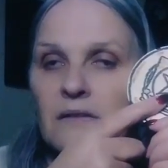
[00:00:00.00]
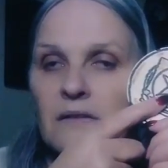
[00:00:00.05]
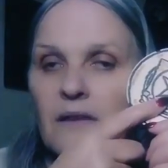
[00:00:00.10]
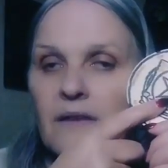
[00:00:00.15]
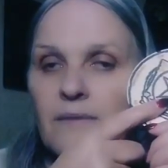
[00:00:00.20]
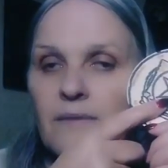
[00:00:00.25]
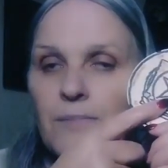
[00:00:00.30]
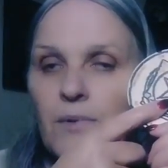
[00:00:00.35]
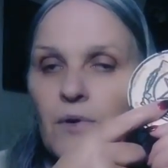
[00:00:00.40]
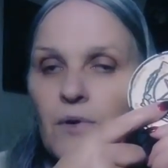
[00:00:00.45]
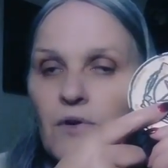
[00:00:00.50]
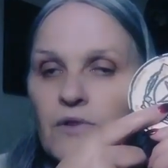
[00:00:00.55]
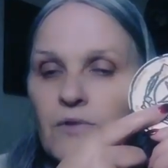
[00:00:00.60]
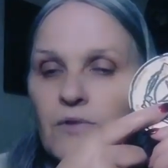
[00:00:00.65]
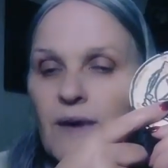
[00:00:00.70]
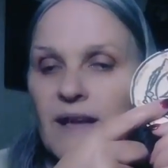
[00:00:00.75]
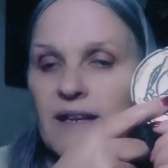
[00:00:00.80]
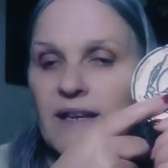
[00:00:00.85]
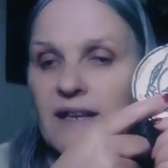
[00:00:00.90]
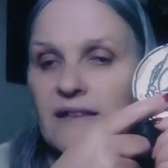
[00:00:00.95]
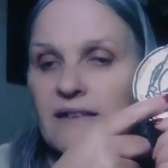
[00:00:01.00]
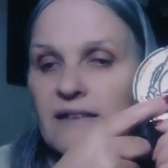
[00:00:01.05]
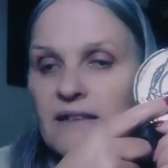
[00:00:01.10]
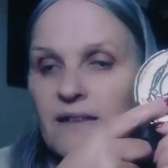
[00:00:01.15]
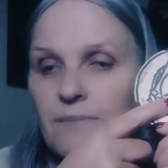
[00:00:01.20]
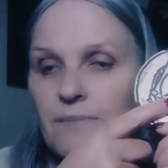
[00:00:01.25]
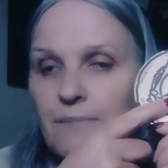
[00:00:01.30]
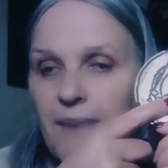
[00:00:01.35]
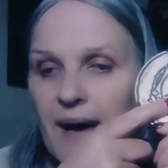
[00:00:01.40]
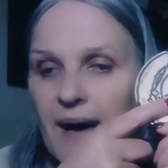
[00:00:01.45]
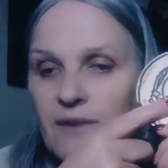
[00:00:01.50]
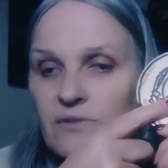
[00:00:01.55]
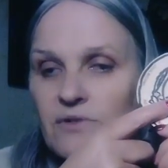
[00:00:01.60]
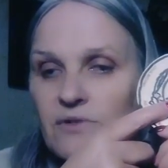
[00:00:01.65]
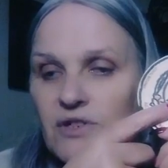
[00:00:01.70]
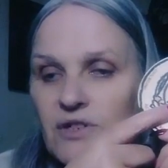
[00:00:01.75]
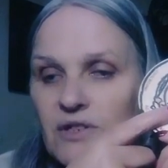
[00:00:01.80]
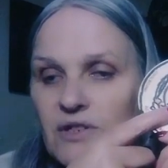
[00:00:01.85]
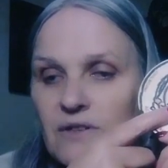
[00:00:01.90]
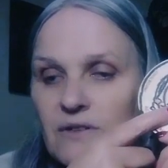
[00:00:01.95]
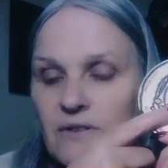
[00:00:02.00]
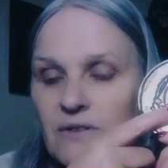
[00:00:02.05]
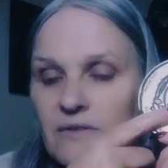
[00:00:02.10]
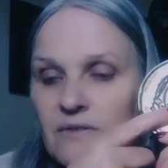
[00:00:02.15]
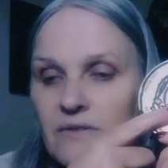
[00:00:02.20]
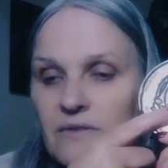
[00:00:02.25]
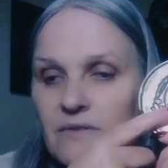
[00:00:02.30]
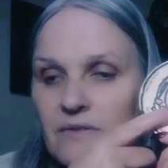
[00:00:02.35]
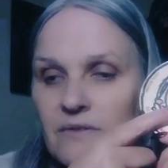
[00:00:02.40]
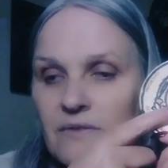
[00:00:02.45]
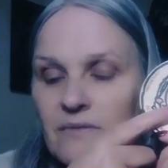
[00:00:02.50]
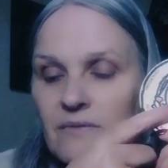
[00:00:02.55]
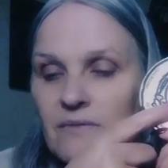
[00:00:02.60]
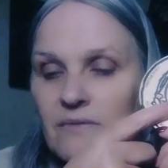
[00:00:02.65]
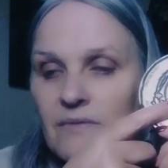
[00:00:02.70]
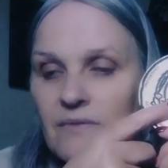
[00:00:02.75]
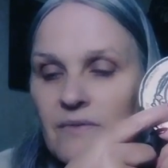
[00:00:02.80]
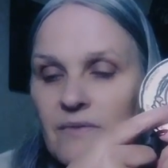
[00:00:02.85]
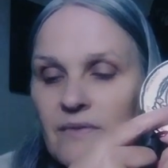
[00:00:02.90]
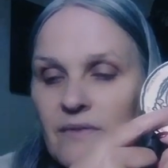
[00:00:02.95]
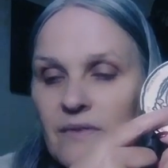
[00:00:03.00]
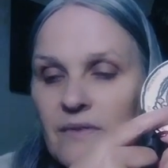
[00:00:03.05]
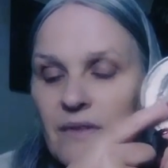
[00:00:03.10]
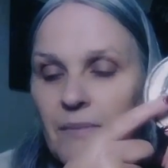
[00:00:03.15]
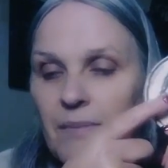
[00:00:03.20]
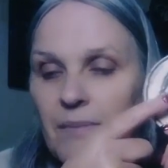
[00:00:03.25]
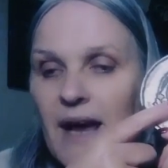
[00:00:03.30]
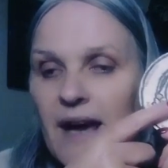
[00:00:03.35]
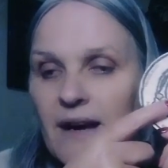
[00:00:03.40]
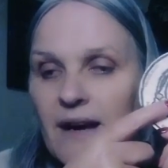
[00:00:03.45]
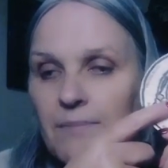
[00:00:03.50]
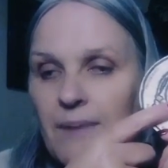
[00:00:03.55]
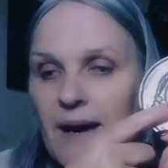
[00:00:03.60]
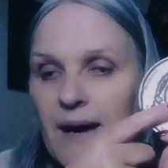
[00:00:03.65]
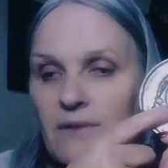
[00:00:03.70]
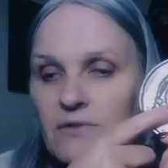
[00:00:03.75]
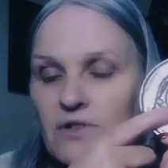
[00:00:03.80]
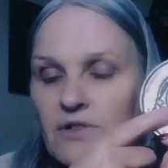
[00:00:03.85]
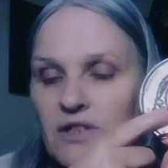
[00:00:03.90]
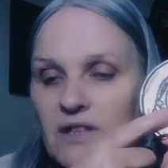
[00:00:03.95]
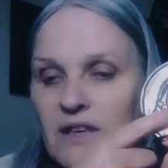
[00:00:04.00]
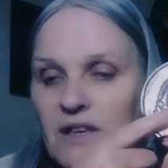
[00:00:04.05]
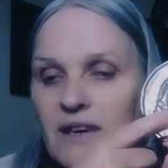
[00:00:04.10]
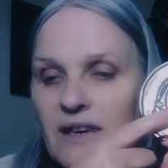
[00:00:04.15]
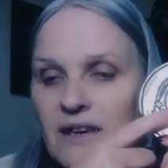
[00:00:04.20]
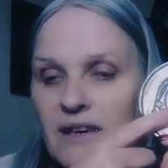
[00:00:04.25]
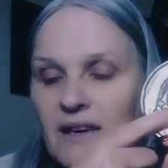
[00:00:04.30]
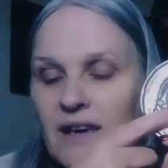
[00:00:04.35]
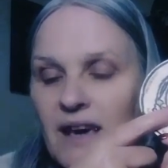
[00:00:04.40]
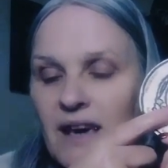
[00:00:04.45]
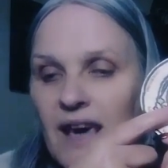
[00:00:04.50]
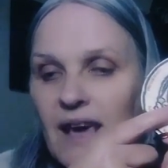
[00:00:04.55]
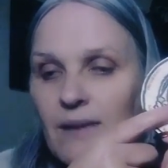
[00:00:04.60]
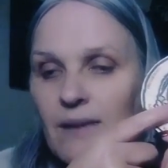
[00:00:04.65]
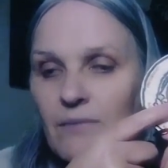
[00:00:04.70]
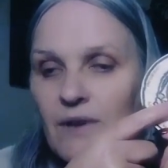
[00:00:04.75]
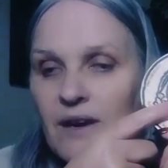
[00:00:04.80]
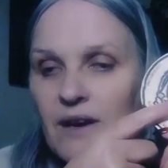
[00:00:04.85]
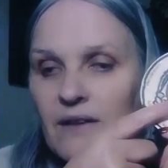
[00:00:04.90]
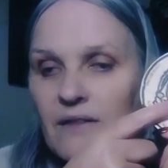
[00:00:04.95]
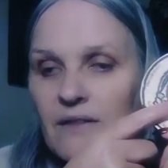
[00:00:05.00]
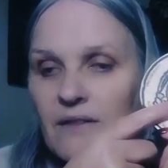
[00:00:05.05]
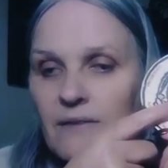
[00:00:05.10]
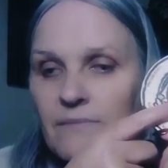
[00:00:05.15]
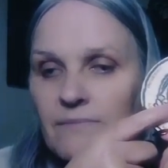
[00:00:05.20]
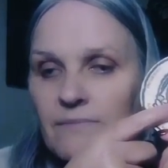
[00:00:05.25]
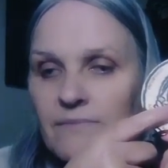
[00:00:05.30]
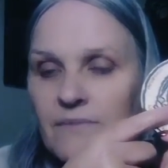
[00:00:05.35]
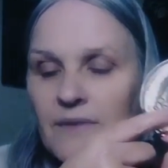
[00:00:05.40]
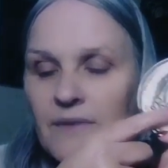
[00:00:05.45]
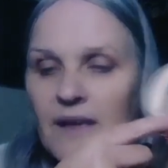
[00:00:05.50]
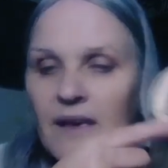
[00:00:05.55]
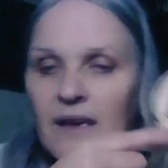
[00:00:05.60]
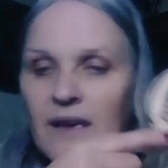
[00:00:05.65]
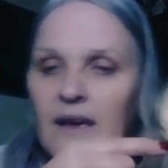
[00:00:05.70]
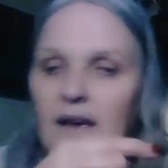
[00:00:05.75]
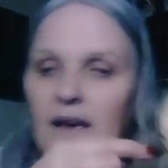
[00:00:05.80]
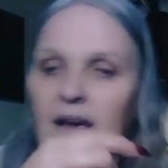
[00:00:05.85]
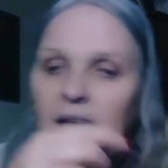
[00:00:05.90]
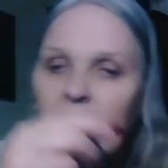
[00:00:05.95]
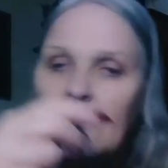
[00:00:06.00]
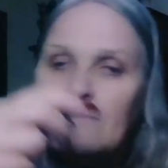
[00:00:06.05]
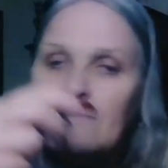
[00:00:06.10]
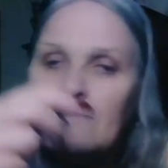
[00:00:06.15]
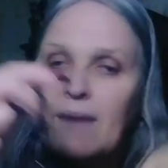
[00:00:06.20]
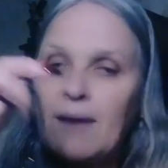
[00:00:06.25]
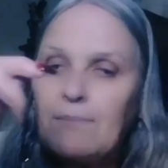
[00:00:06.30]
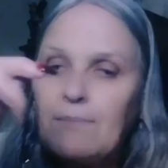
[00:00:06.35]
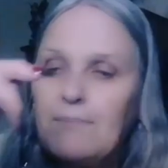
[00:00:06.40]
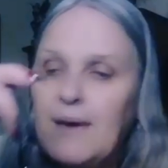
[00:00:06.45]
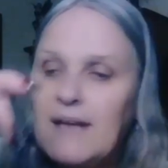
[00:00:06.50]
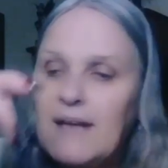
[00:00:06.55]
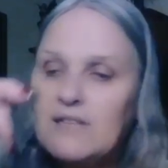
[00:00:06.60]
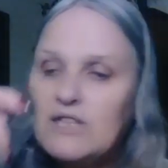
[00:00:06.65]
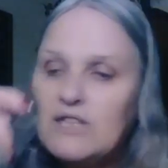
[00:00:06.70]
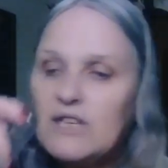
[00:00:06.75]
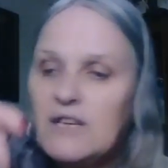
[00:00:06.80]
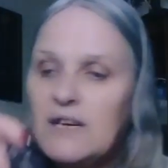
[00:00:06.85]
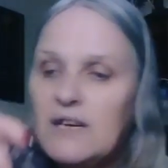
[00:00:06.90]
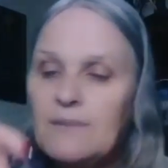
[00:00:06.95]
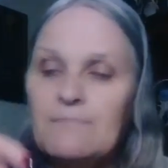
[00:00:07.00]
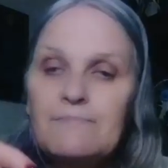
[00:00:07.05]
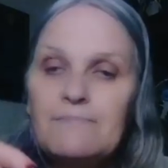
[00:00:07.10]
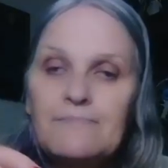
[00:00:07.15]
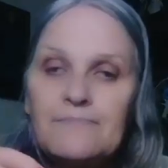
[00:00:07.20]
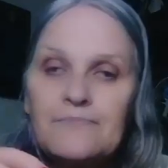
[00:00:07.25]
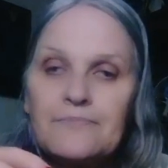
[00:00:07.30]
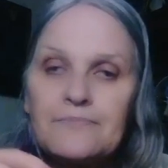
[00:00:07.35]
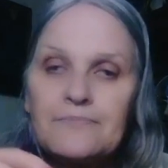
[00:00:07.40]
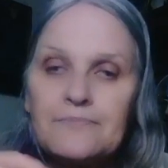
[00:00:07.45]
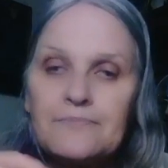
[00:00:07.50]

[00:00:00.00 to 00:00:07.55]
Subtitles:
this board went into the pouch, the black pouch that it came with. My pendulum,